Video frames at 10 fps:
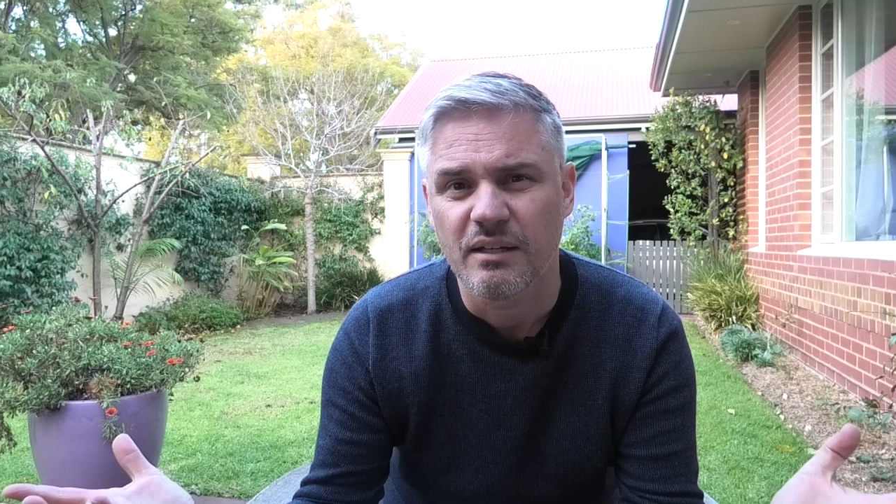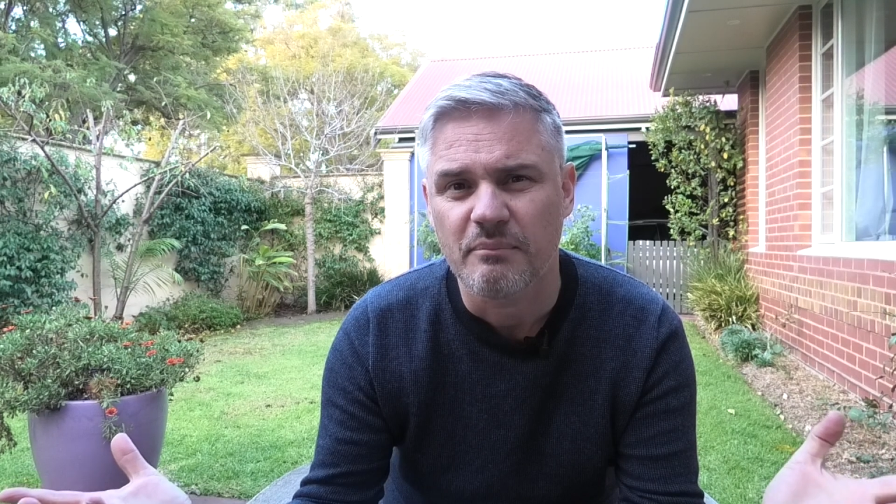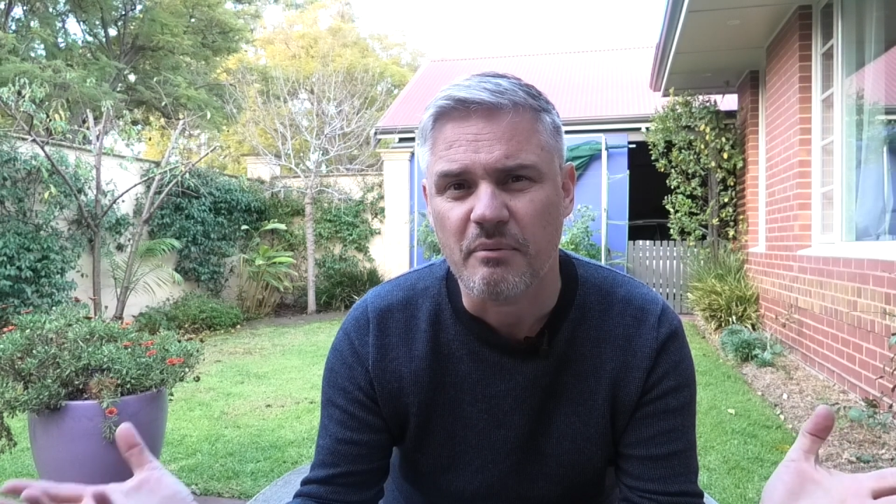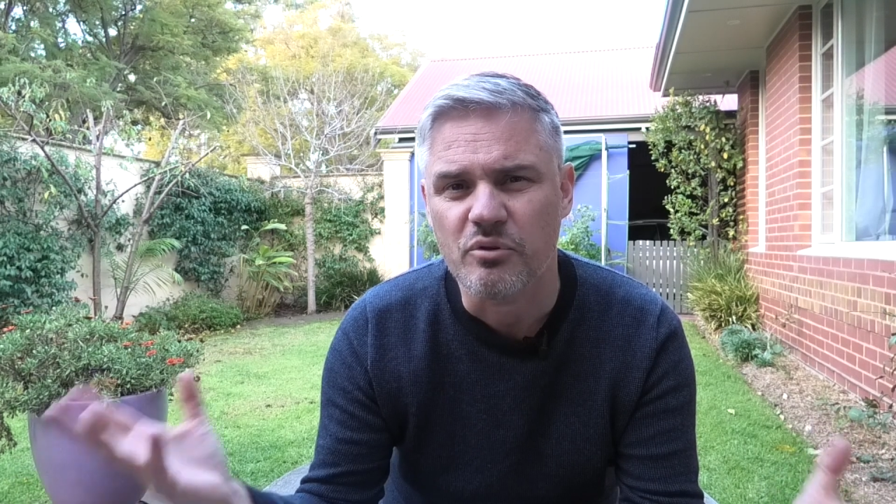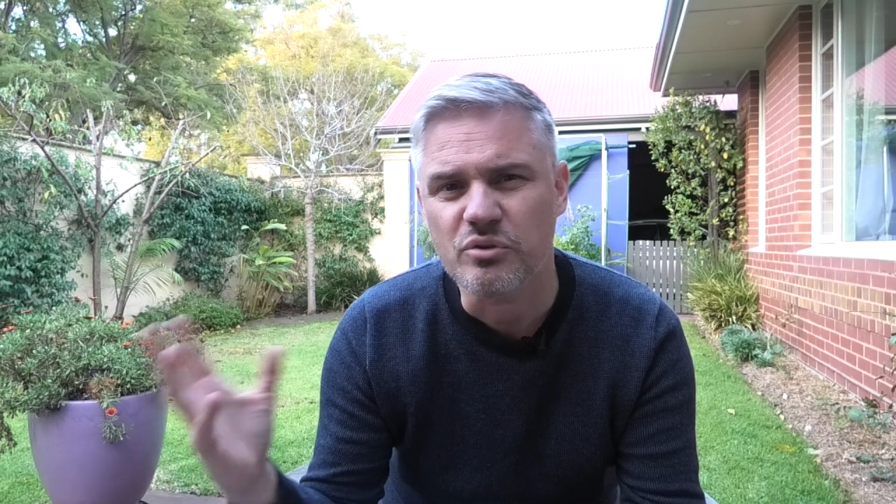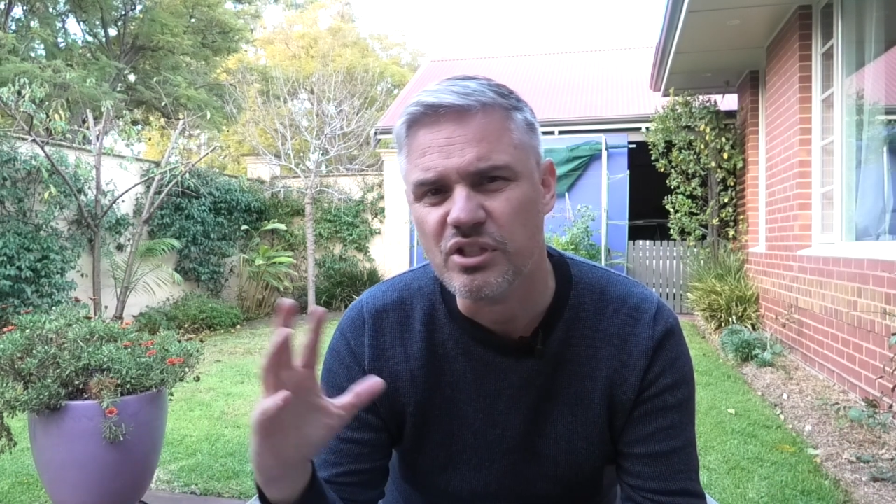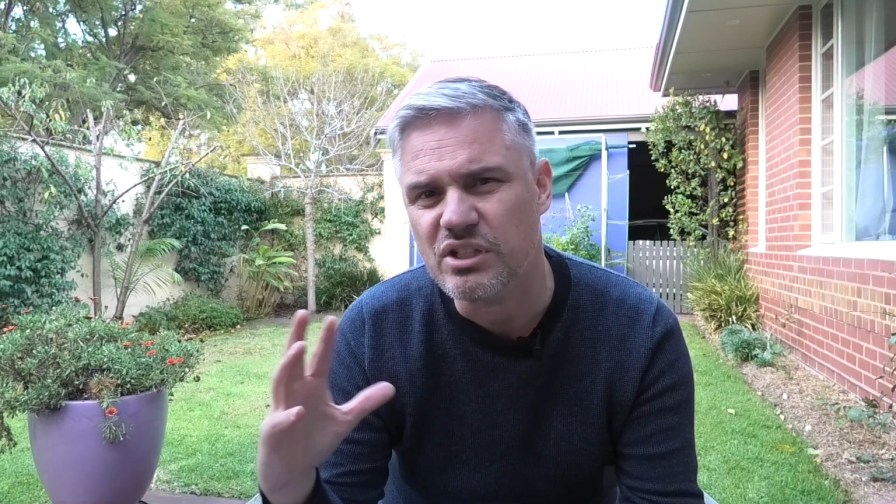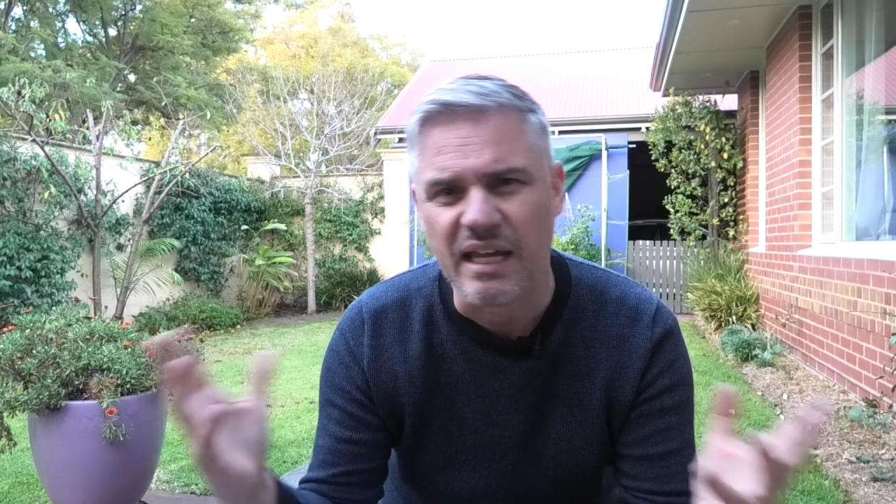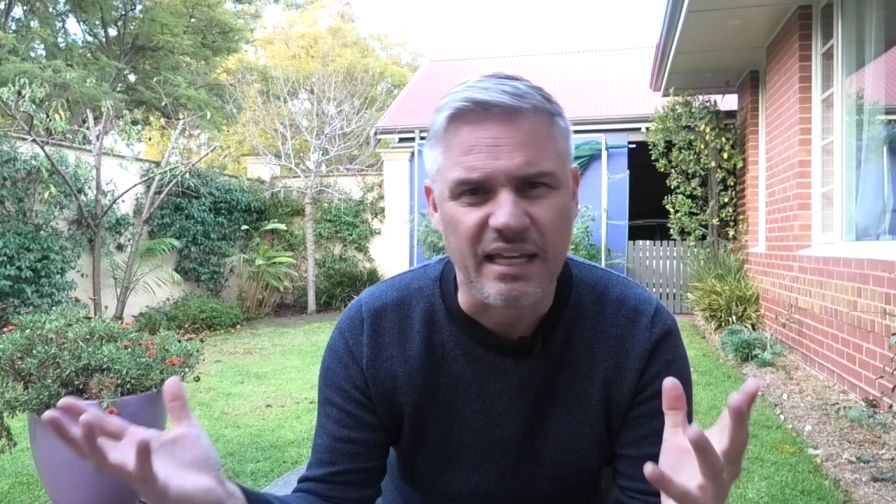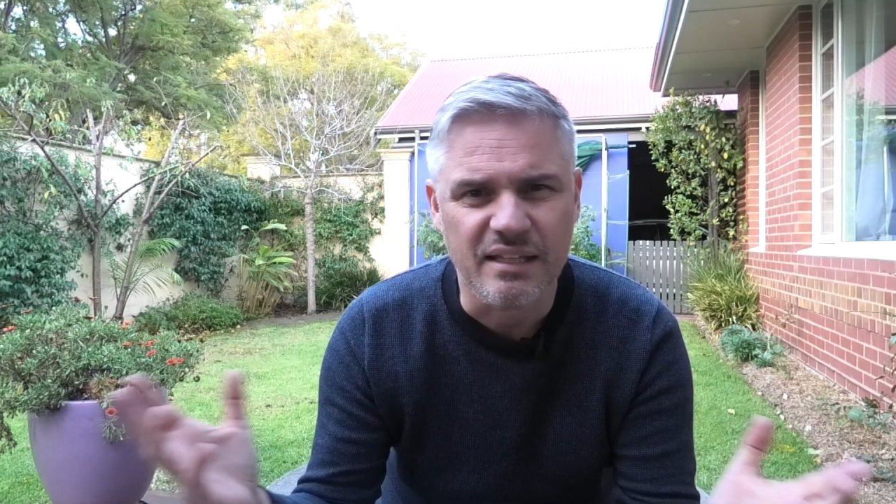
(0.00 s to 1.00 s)
But we're also
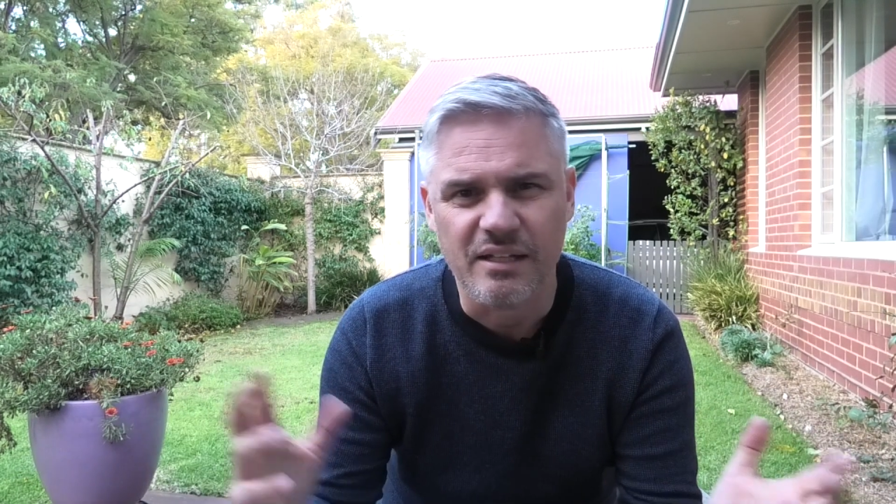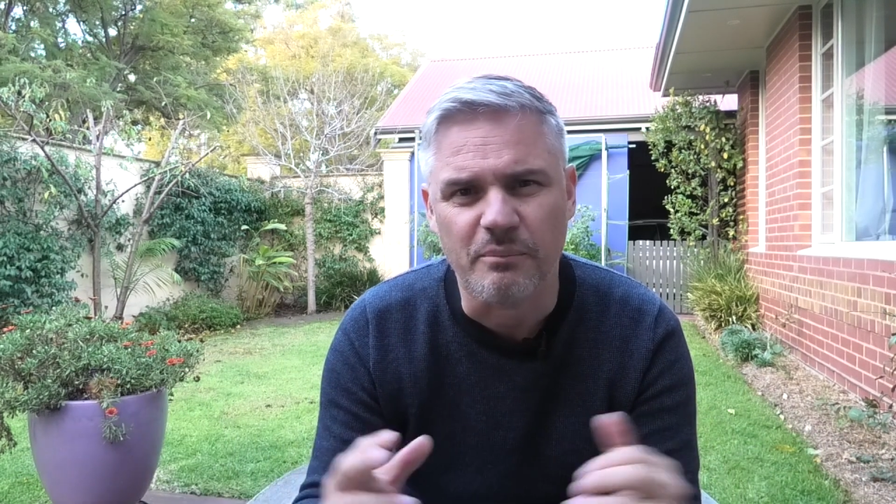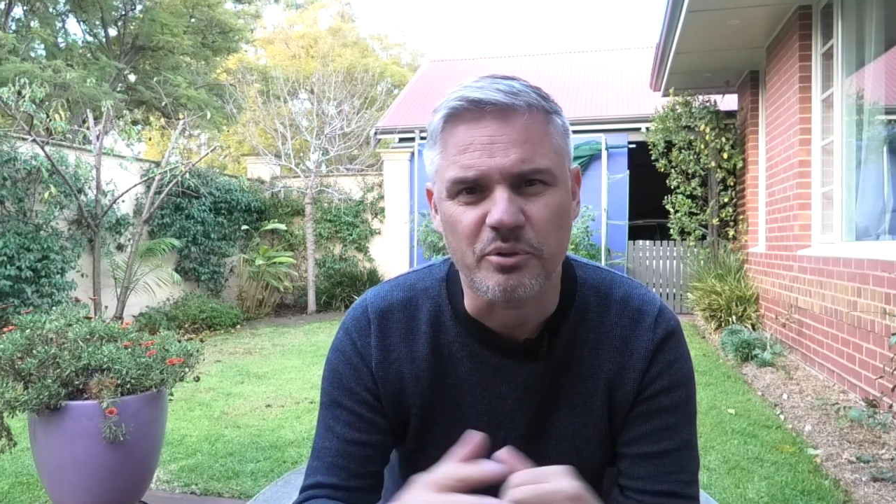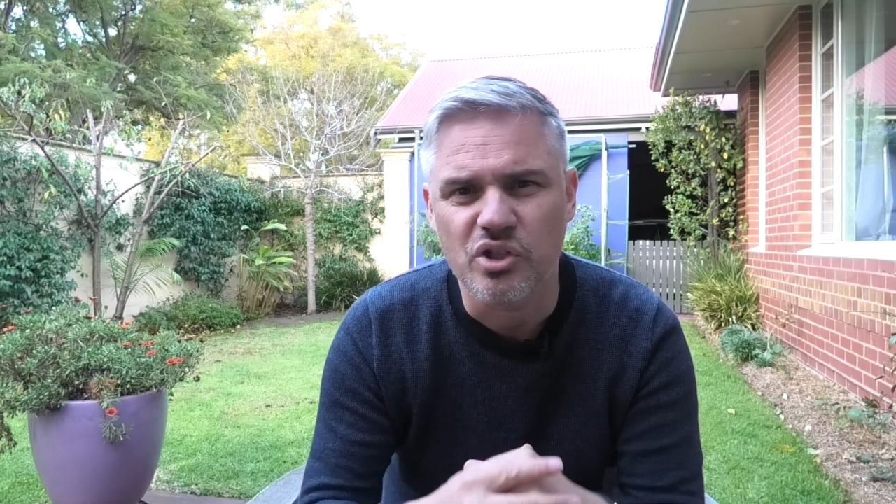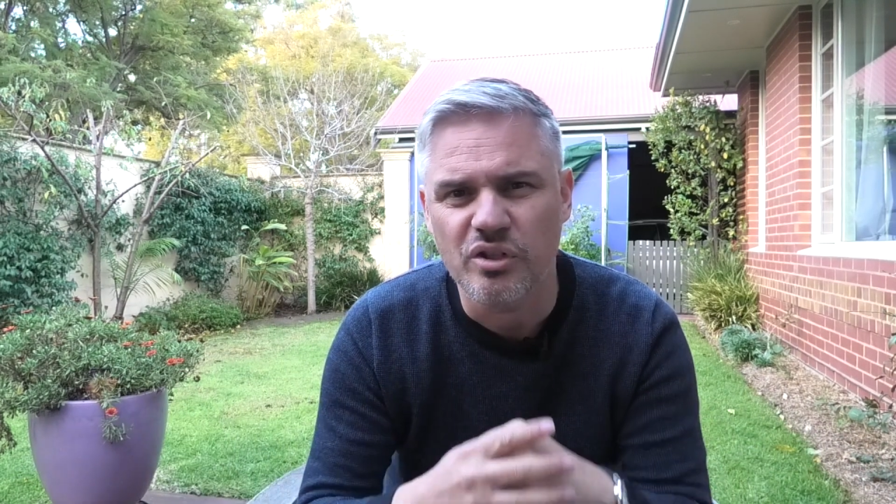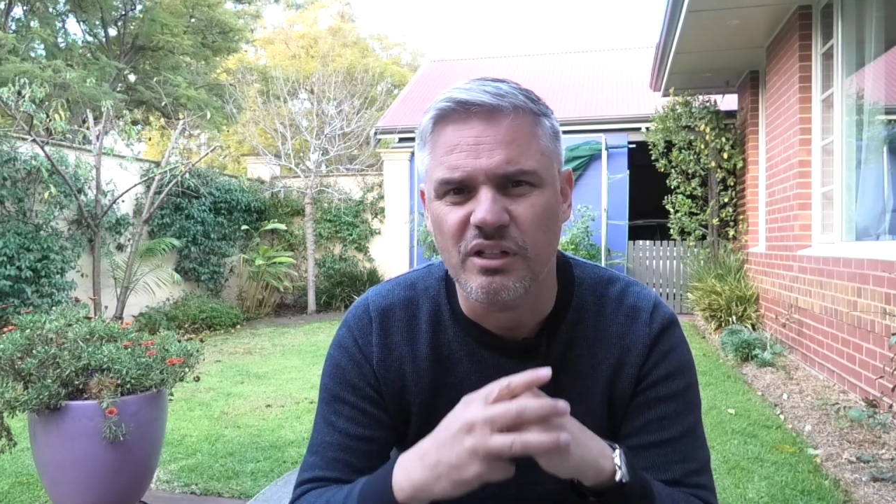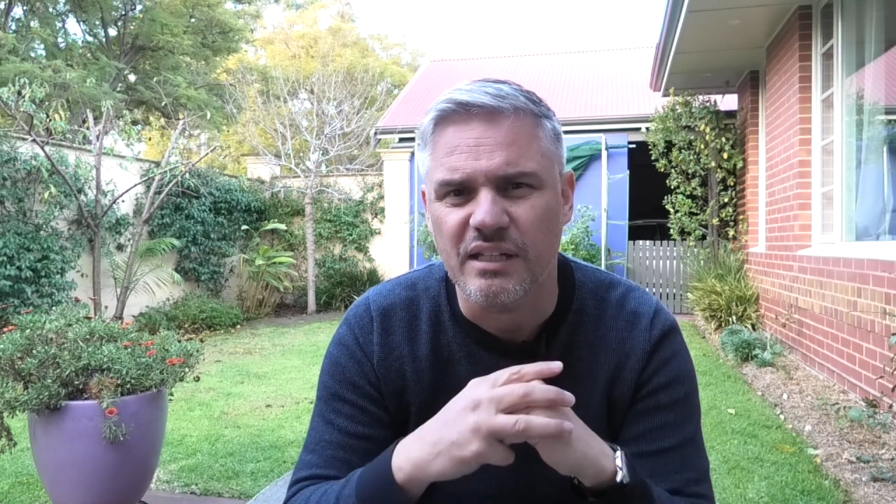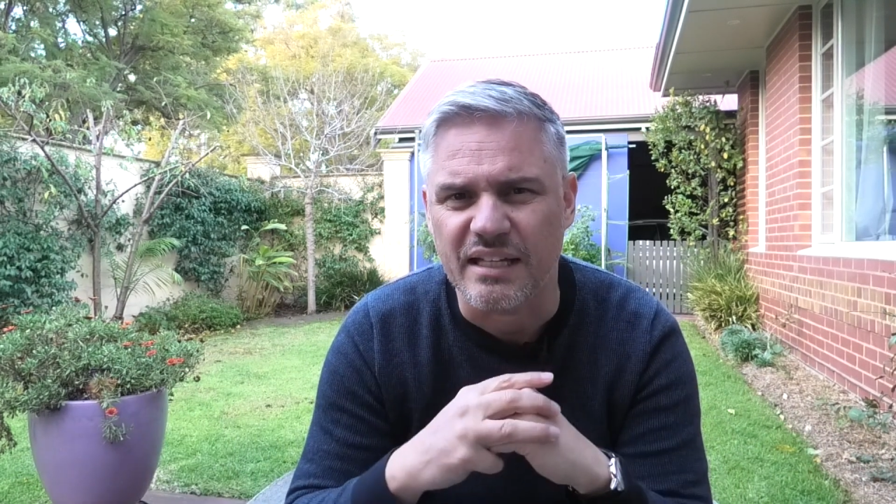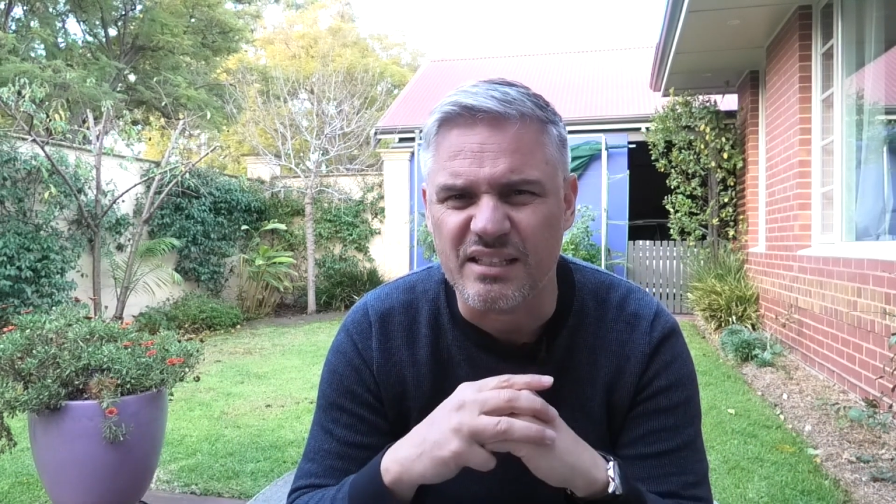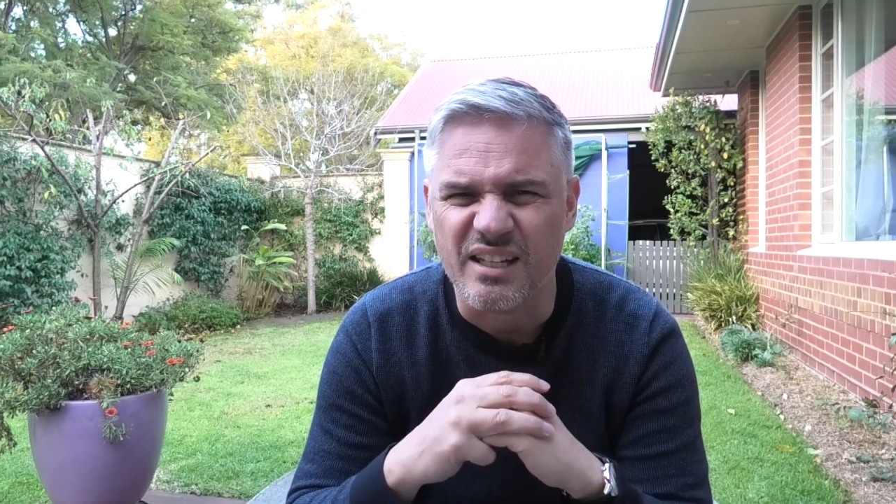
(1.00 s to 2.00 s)
taking the opportunity
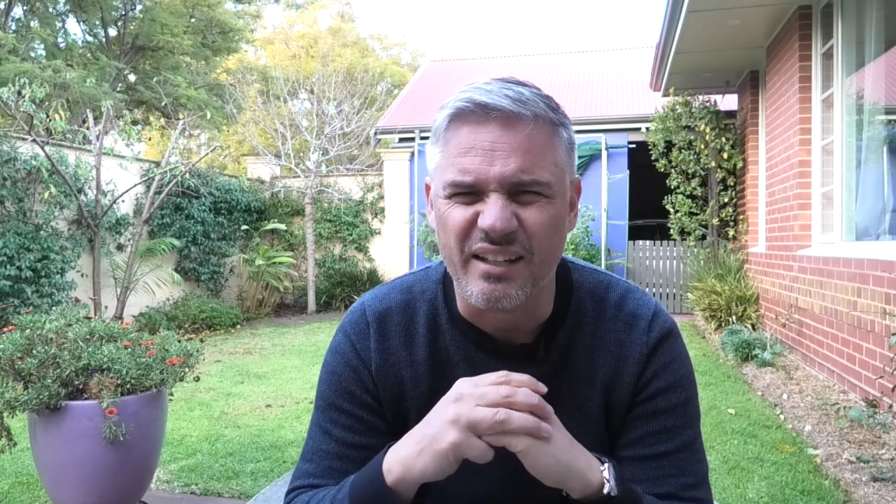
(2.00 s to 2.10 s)
now to say,